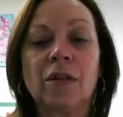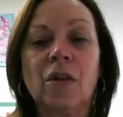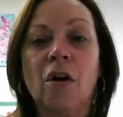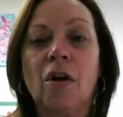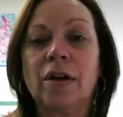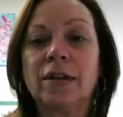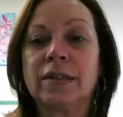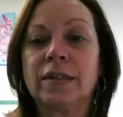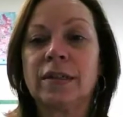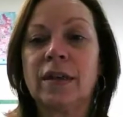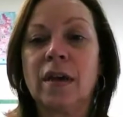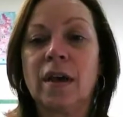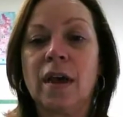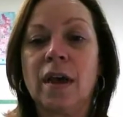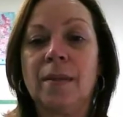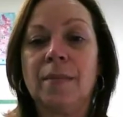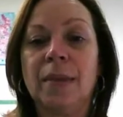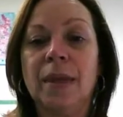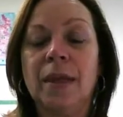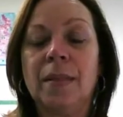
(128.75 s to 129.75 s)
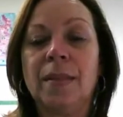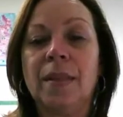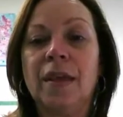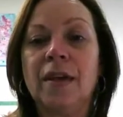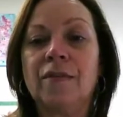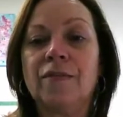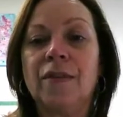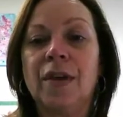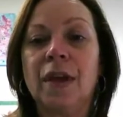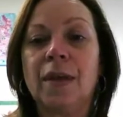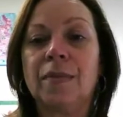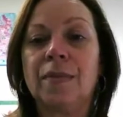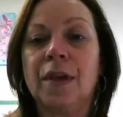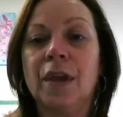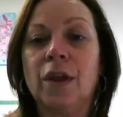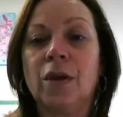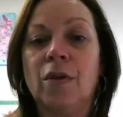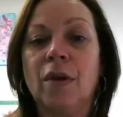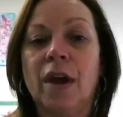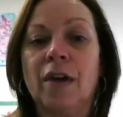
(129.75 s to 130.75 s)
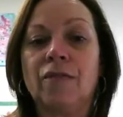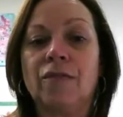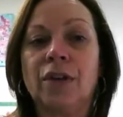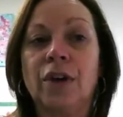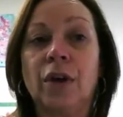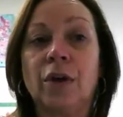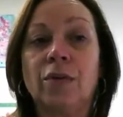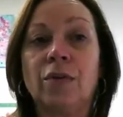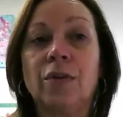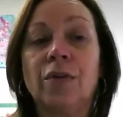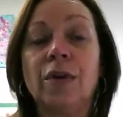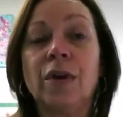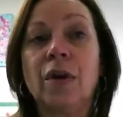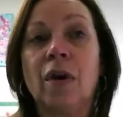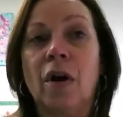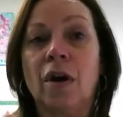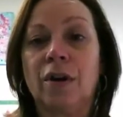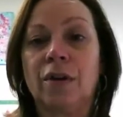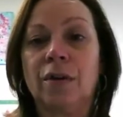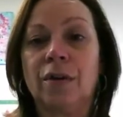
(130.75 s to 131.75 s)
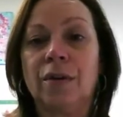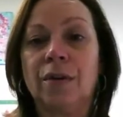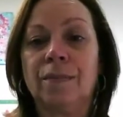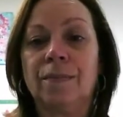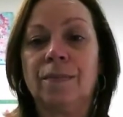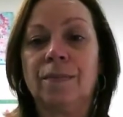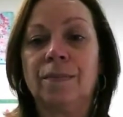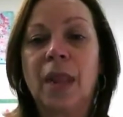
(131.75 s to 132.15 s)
lost time in the event that you have to go to the doctor